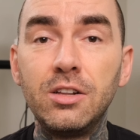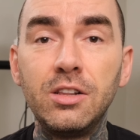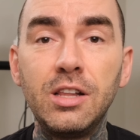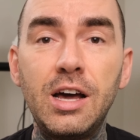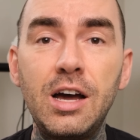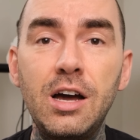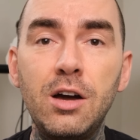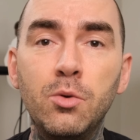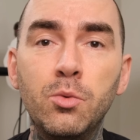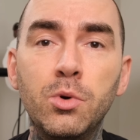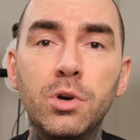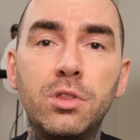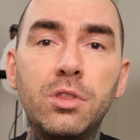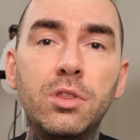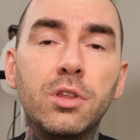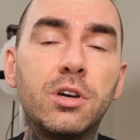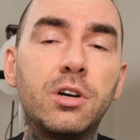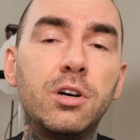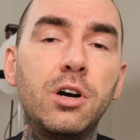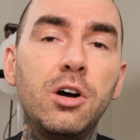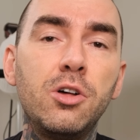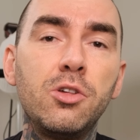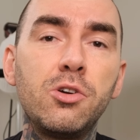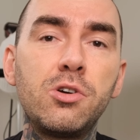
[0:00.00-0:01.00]
lot with the
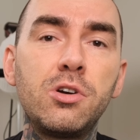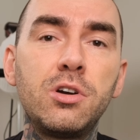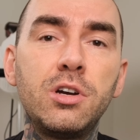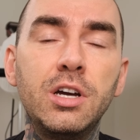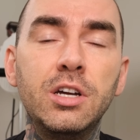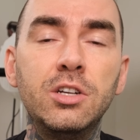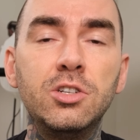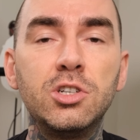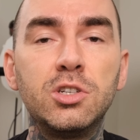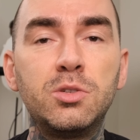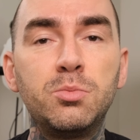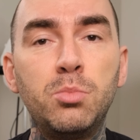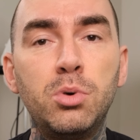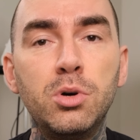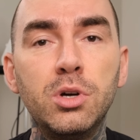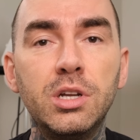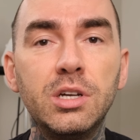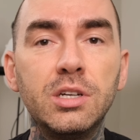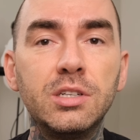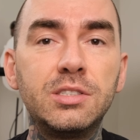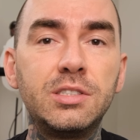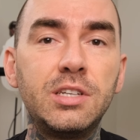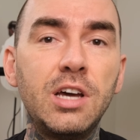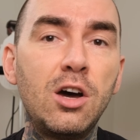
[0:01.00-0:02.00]
color and just
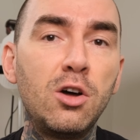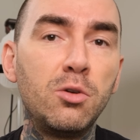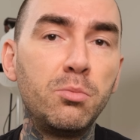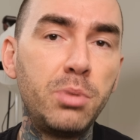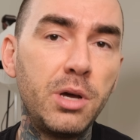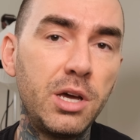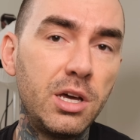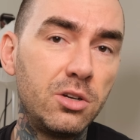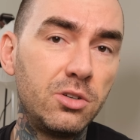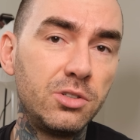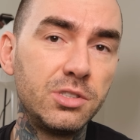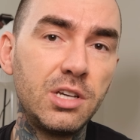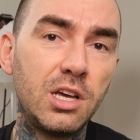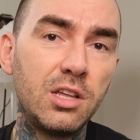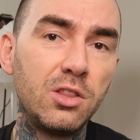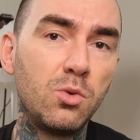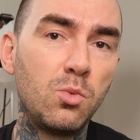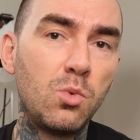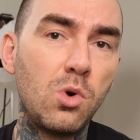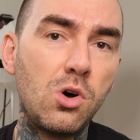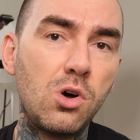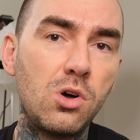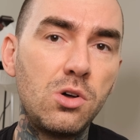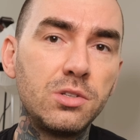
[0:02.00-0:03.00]
putting sound panels on the
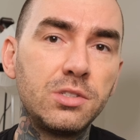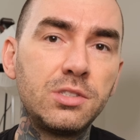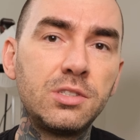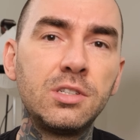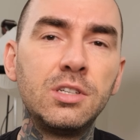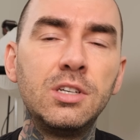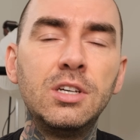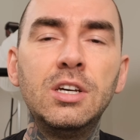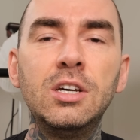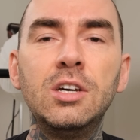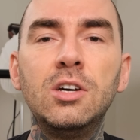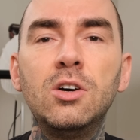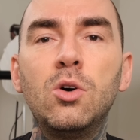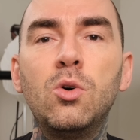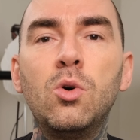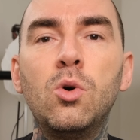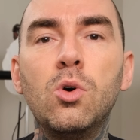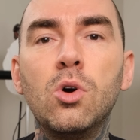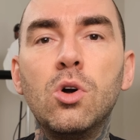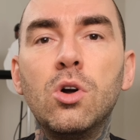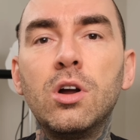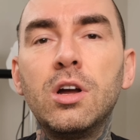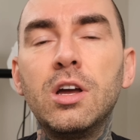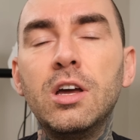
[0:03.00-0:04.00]
walls,
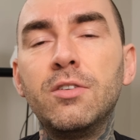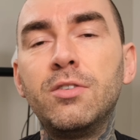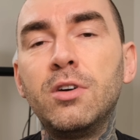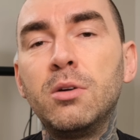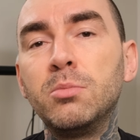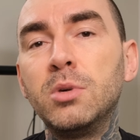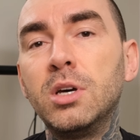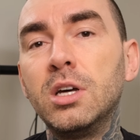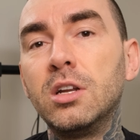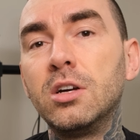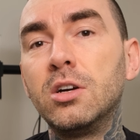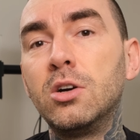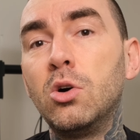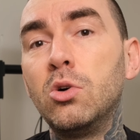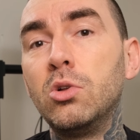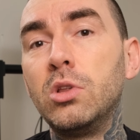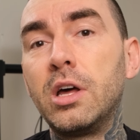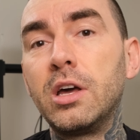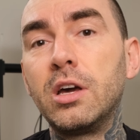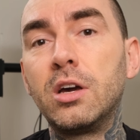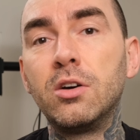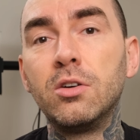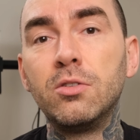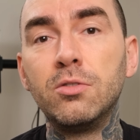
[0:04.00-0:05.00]
or if I'm gonna go
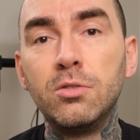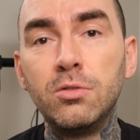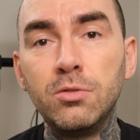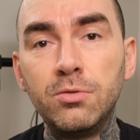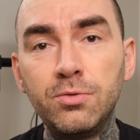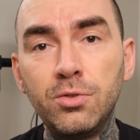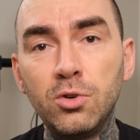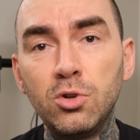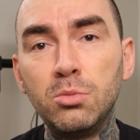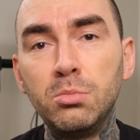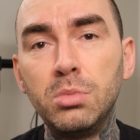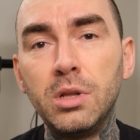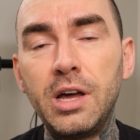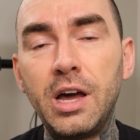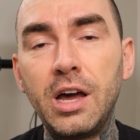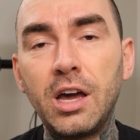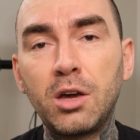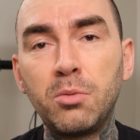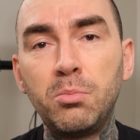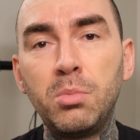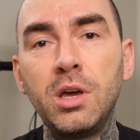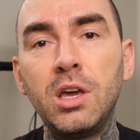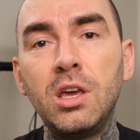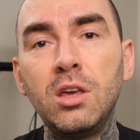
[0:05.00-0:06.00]
like full
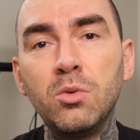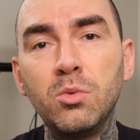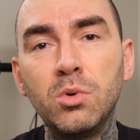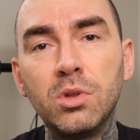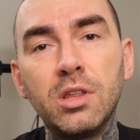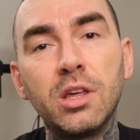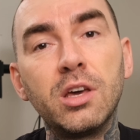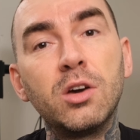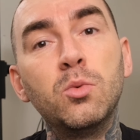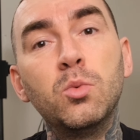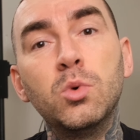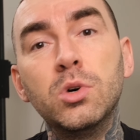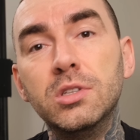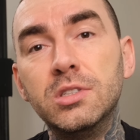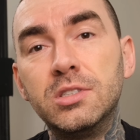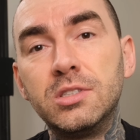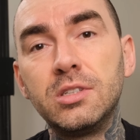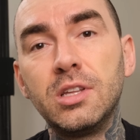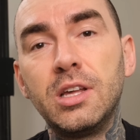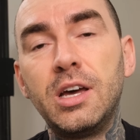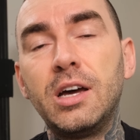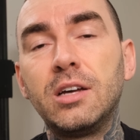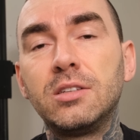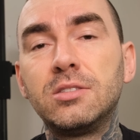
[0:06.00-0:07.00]
black paint with like wood
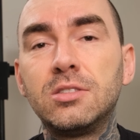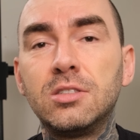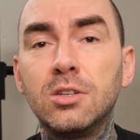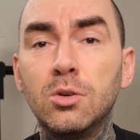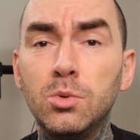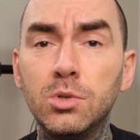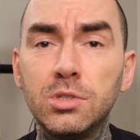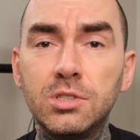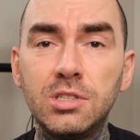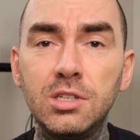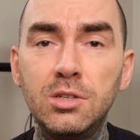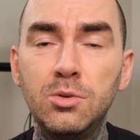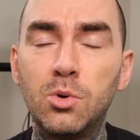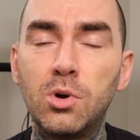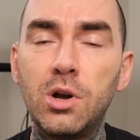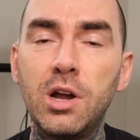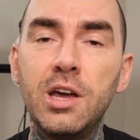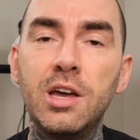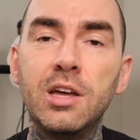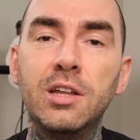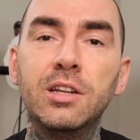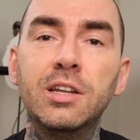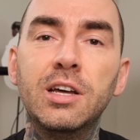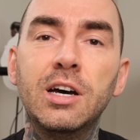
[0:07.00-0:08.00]
slats. So we'll see where I
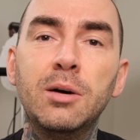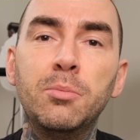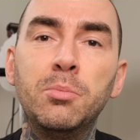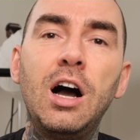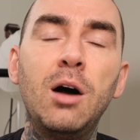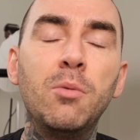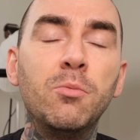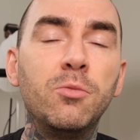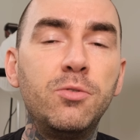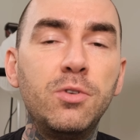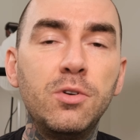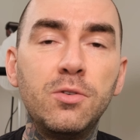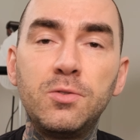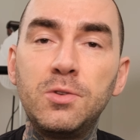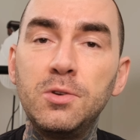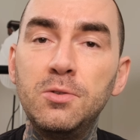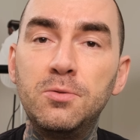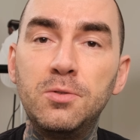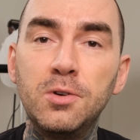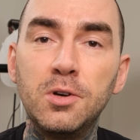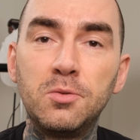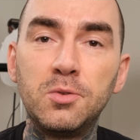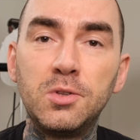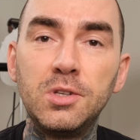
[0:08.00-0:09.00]
end up. I'm
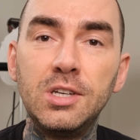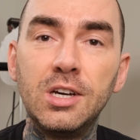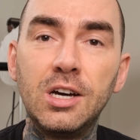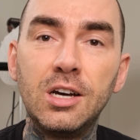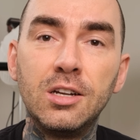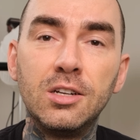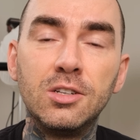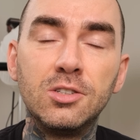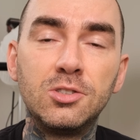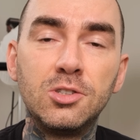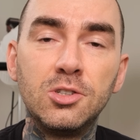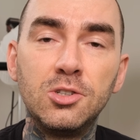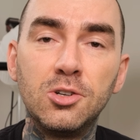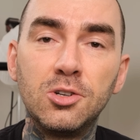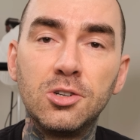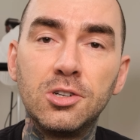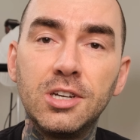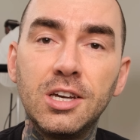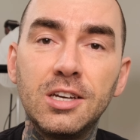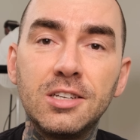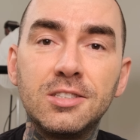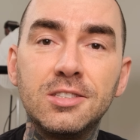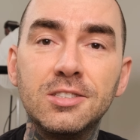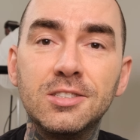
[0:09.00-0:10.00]
50-50 on it, so your
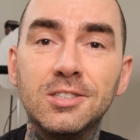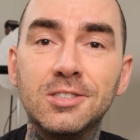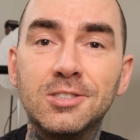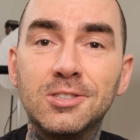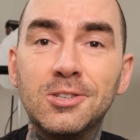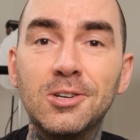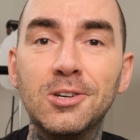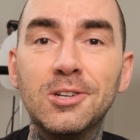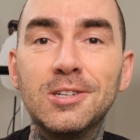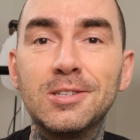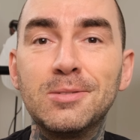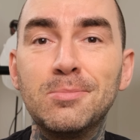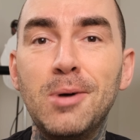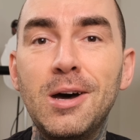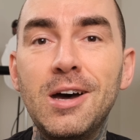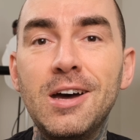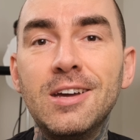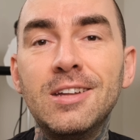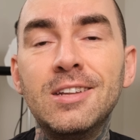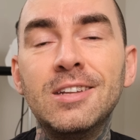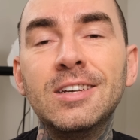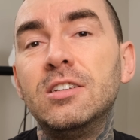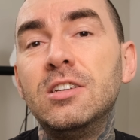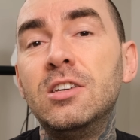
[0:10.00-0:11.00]
guess is as good as
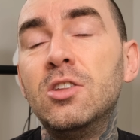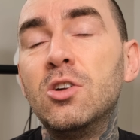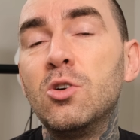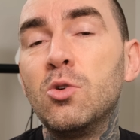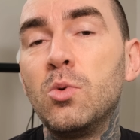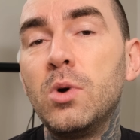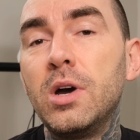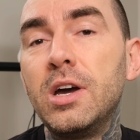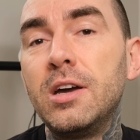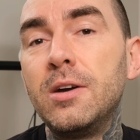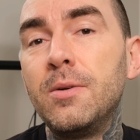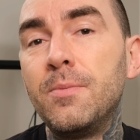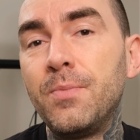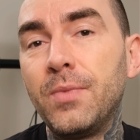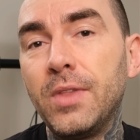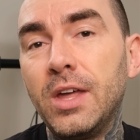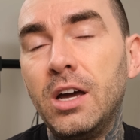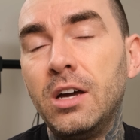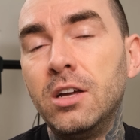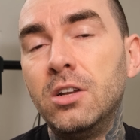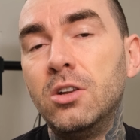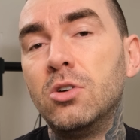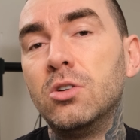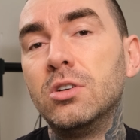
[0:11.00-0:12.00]
mine. Either way,
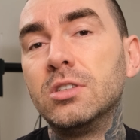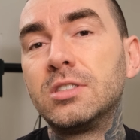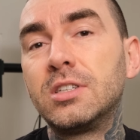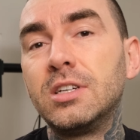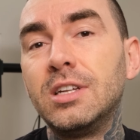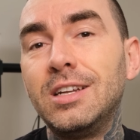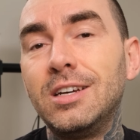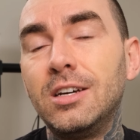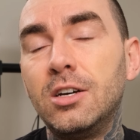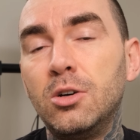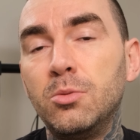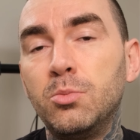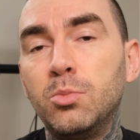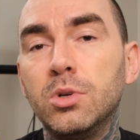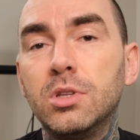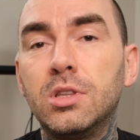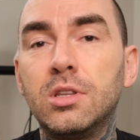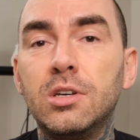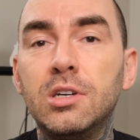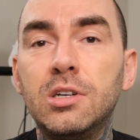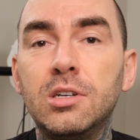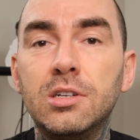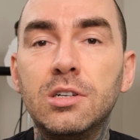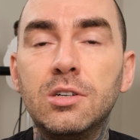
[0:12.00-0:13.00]
I know it's gonna help with
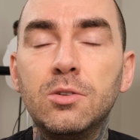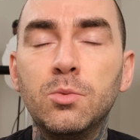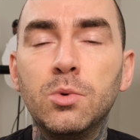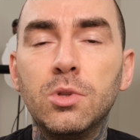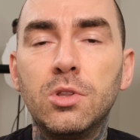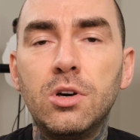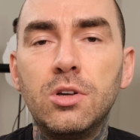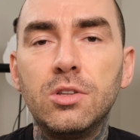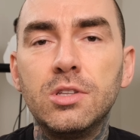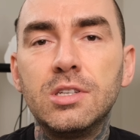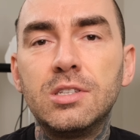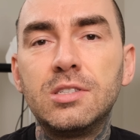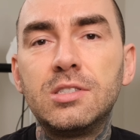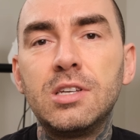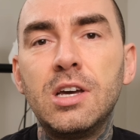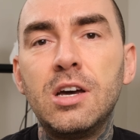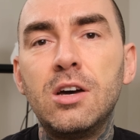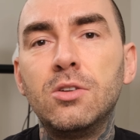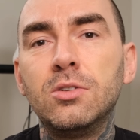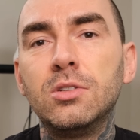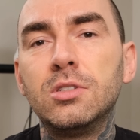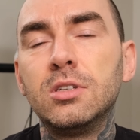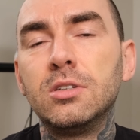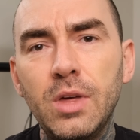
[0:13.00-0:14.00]
all this
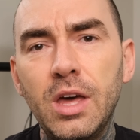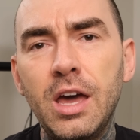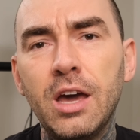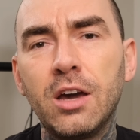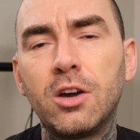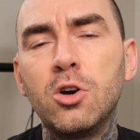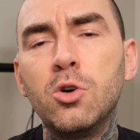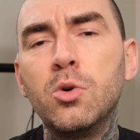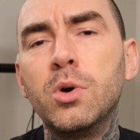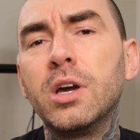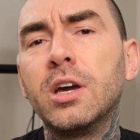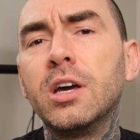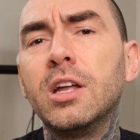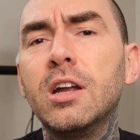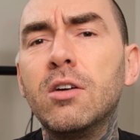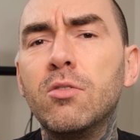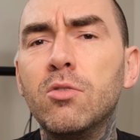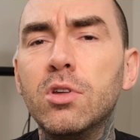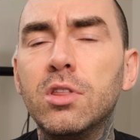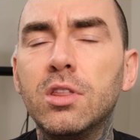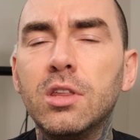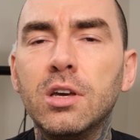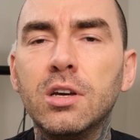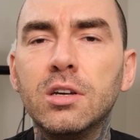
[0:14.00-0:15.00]
sound echoing and
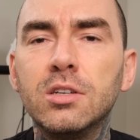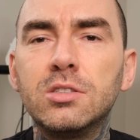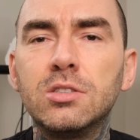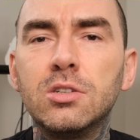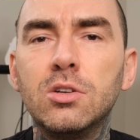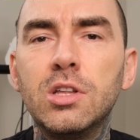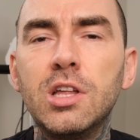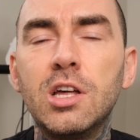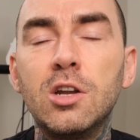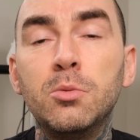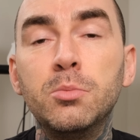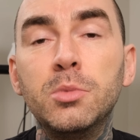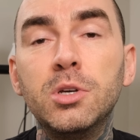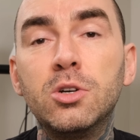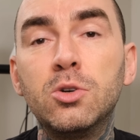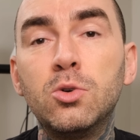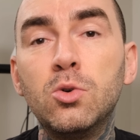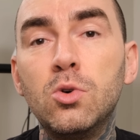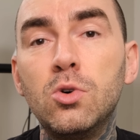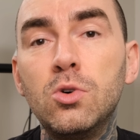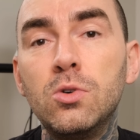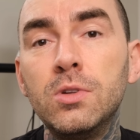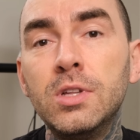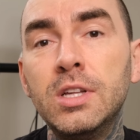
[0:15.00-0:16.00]
everything, so that'll be
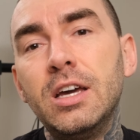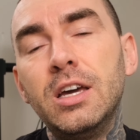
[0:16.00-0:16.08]
cool.